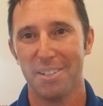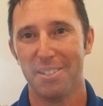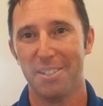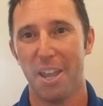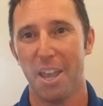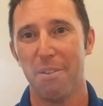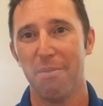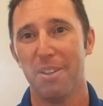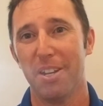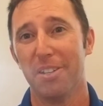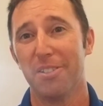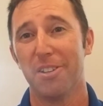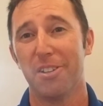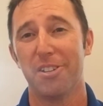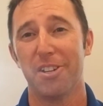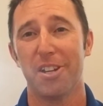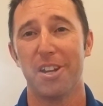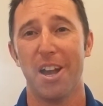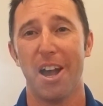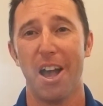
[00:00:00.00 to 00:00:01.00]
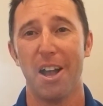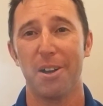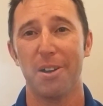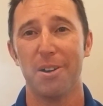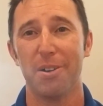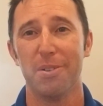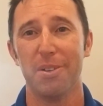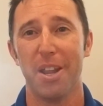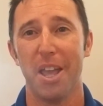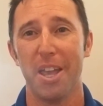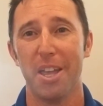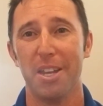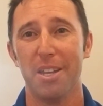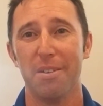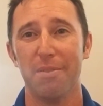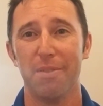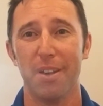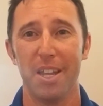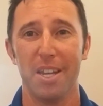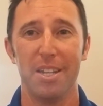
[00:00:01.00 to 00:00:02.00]
David is a Chicago
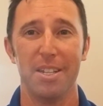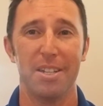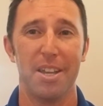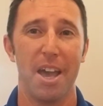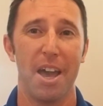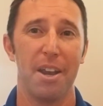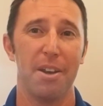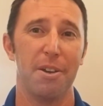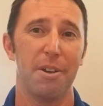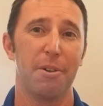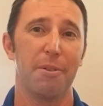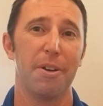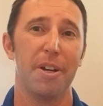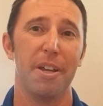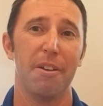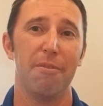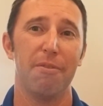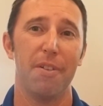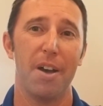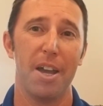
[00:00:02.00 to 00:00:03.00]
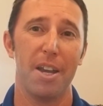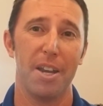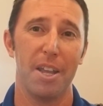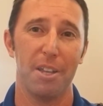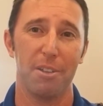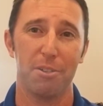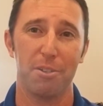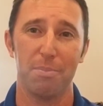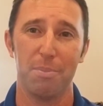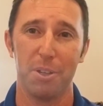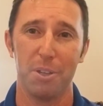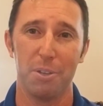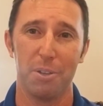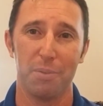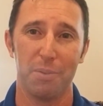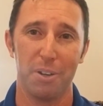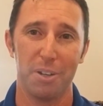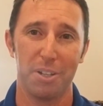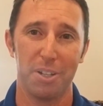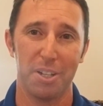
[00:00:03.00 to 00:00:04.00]
native and he's got a degree in finance from the
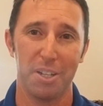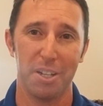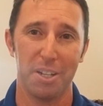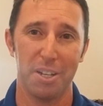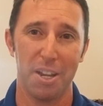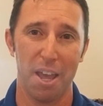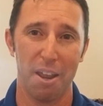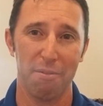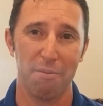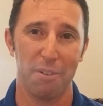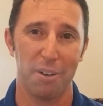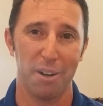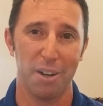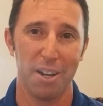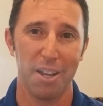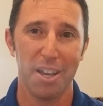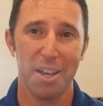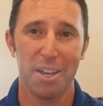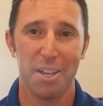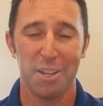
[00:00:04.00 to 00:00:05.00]
University of Denver.